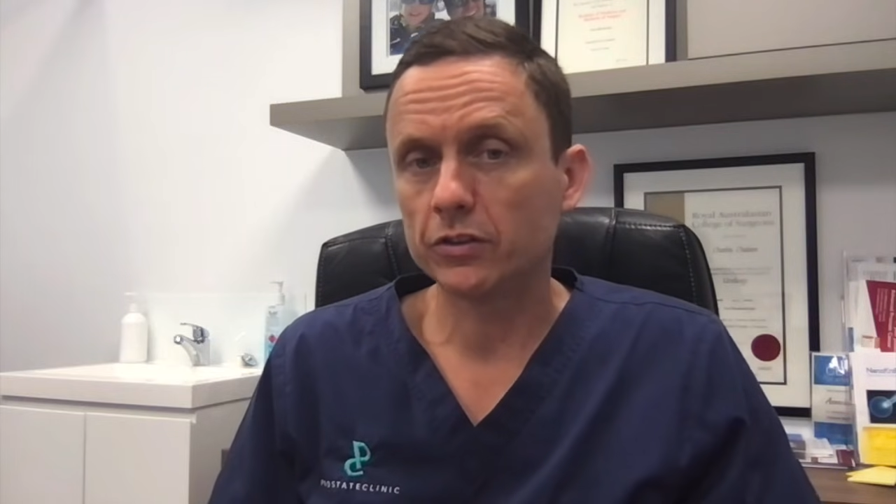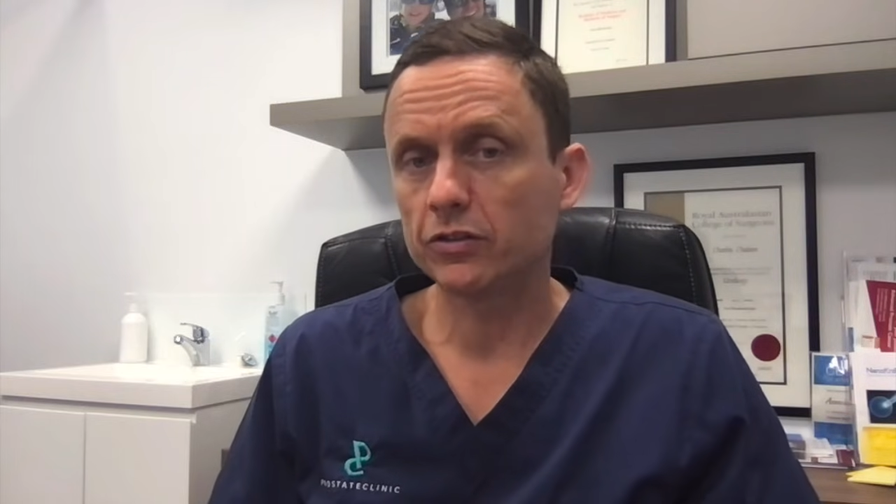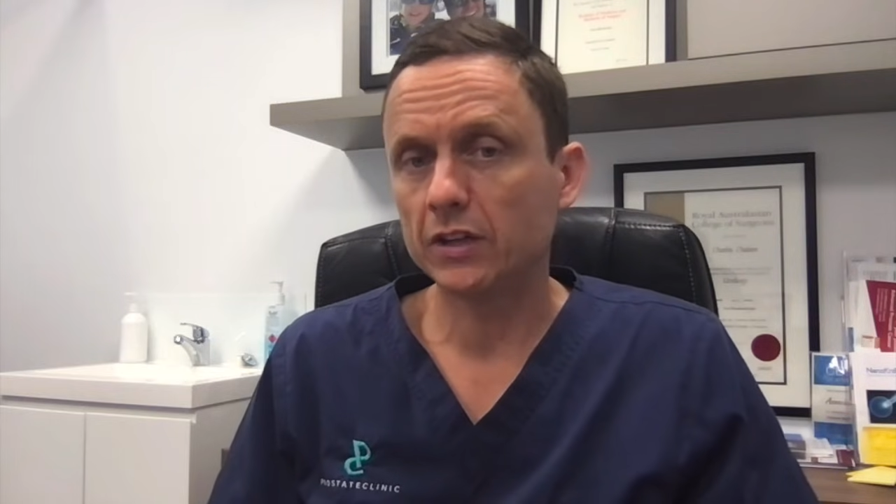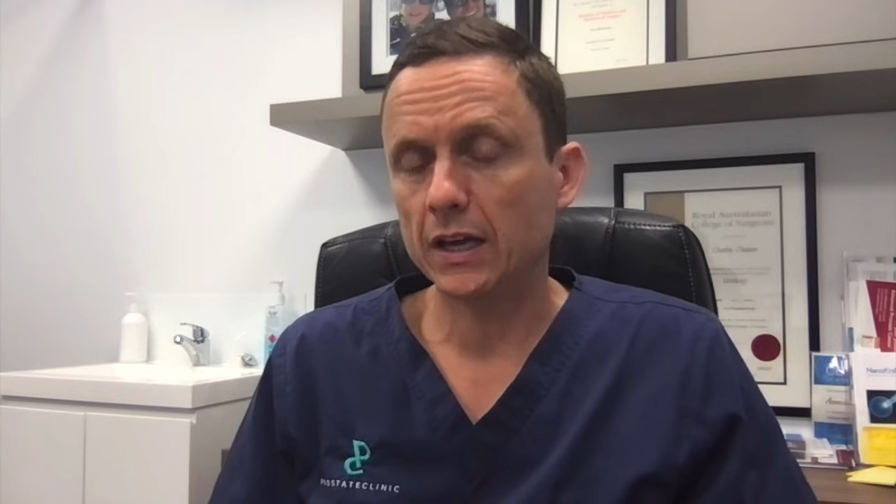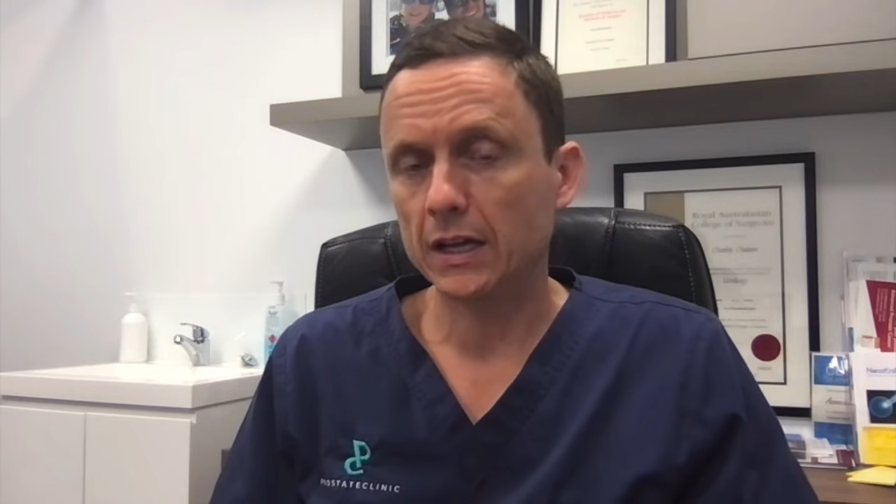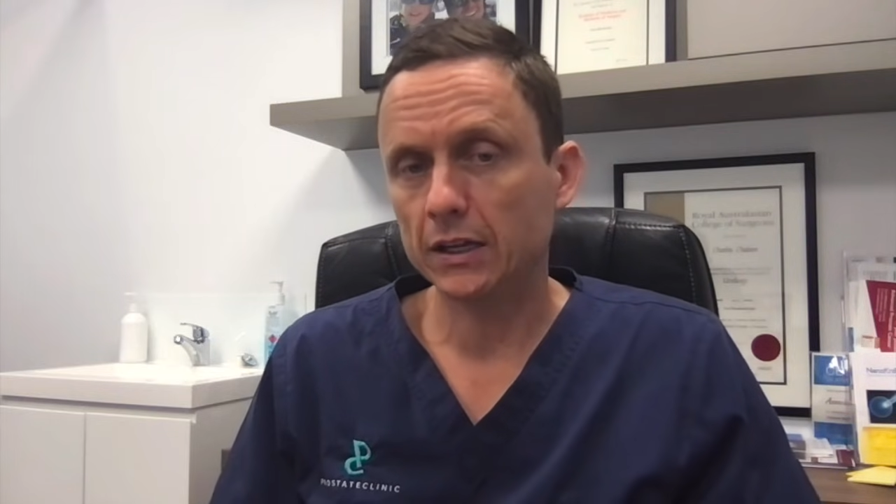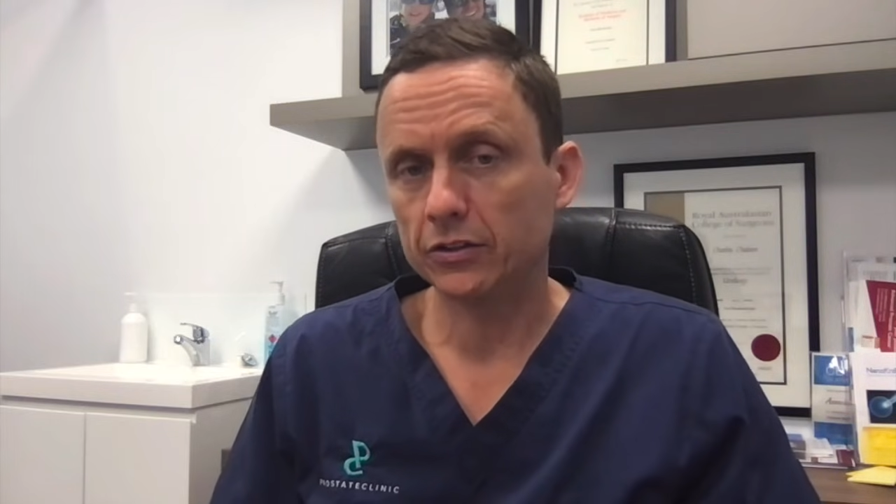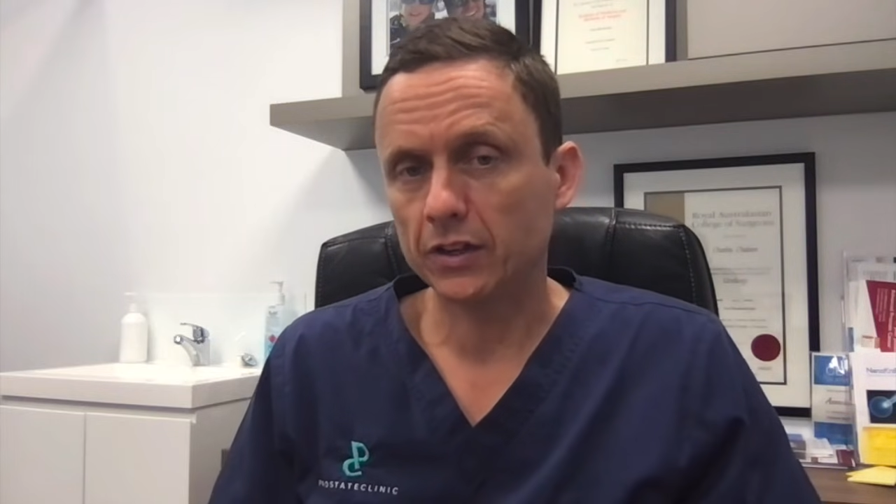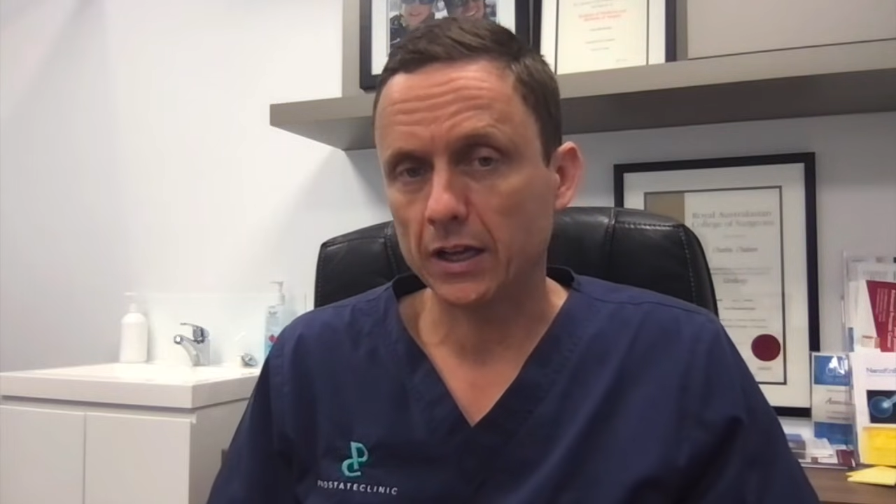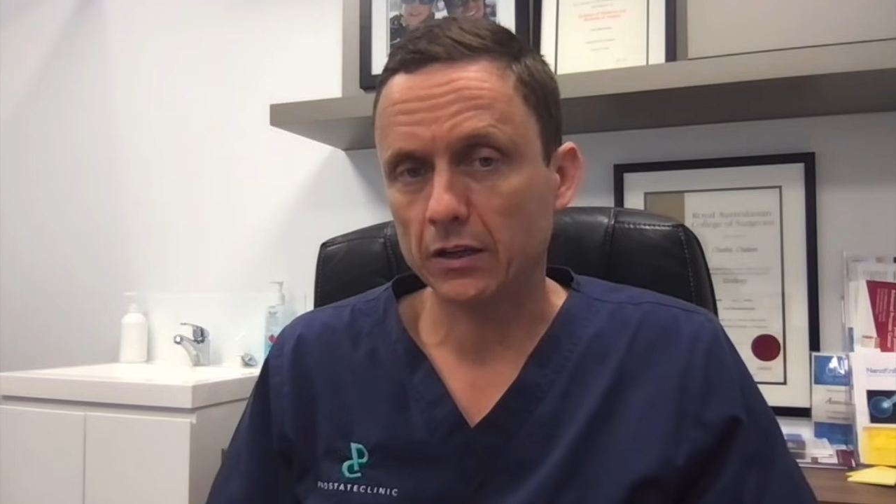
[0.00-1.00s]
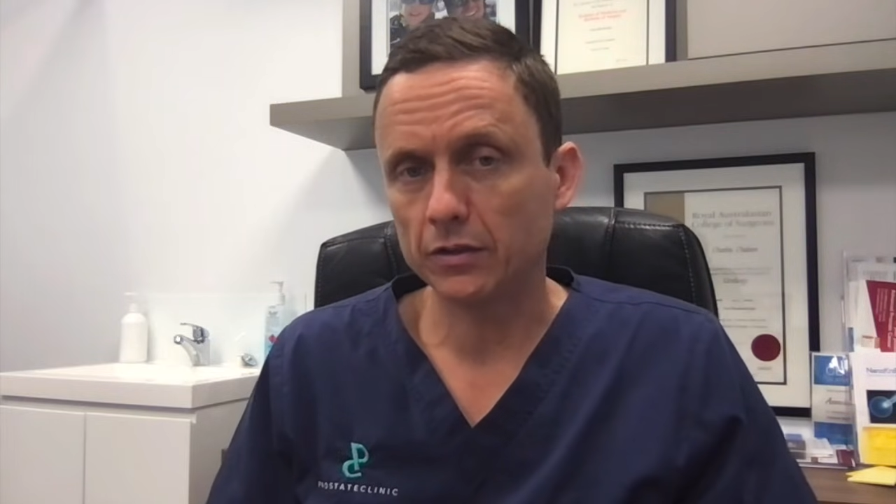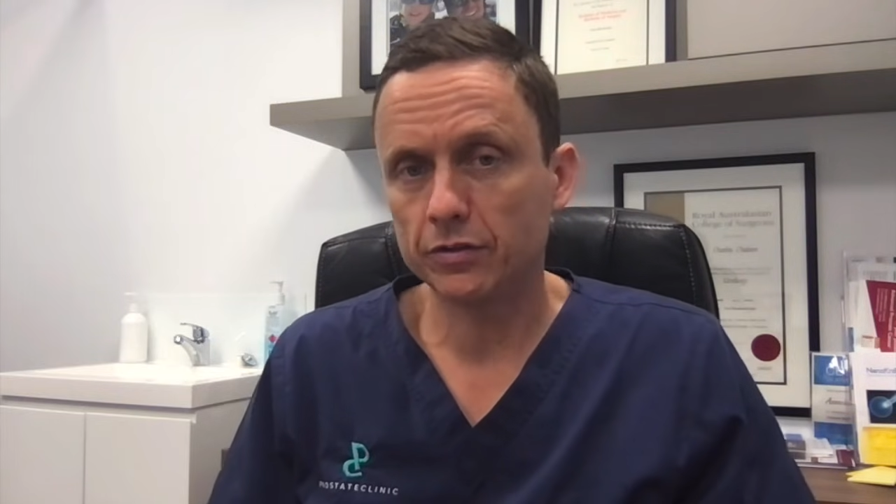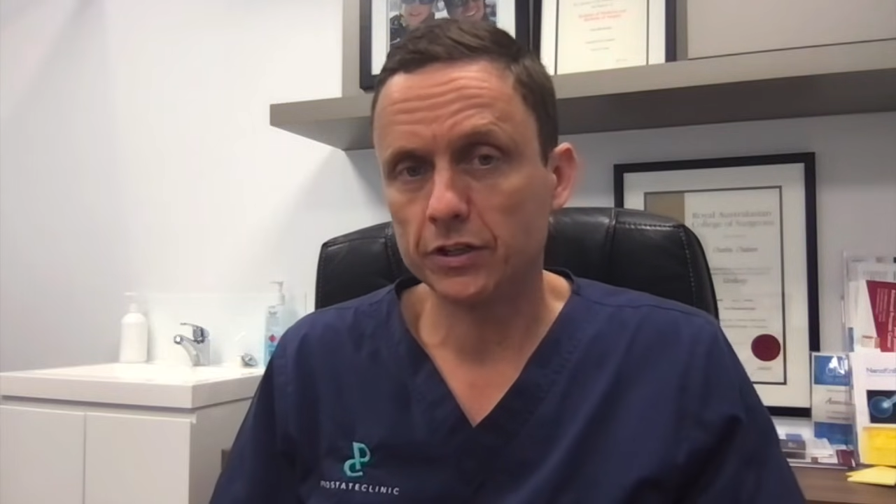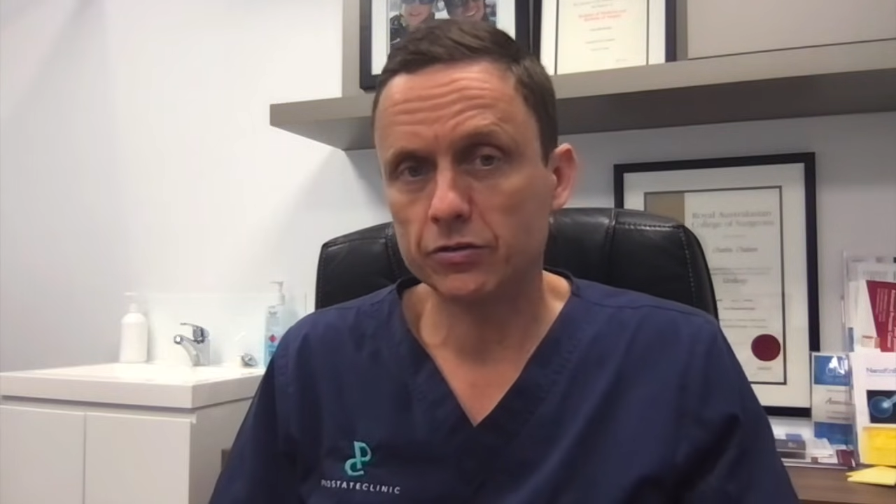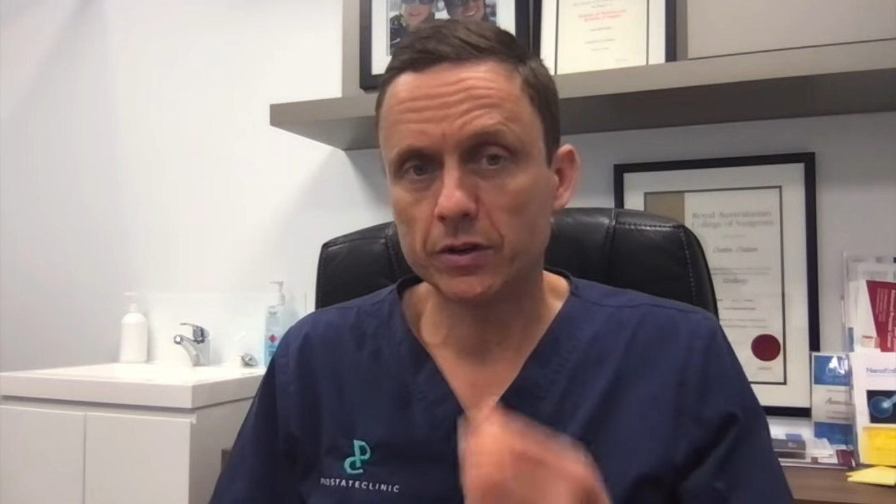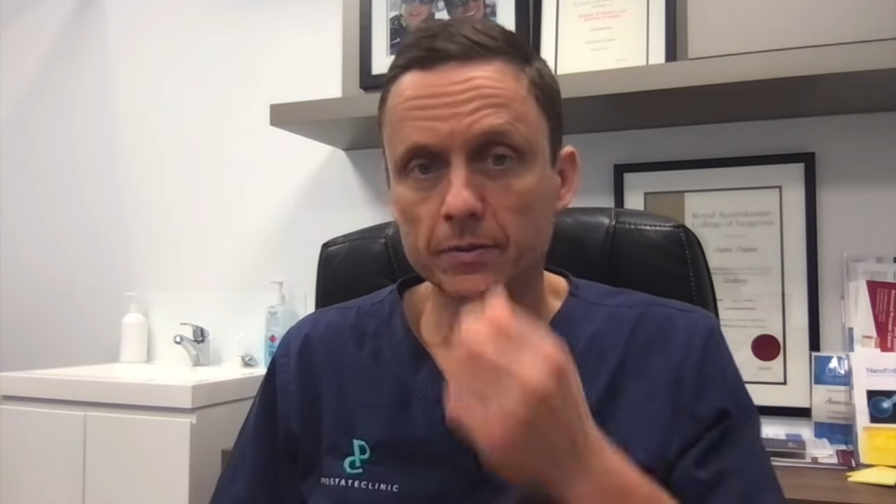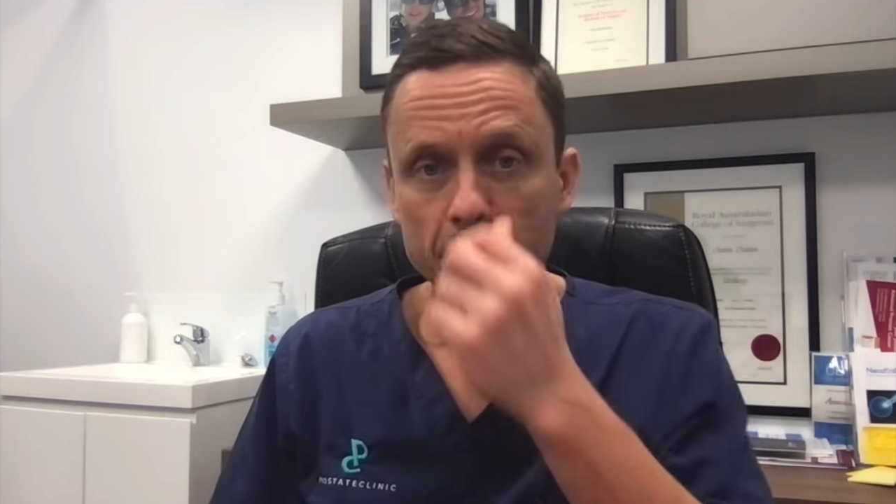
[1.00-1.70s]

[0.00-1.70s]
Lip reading: Cialis, and Levitra.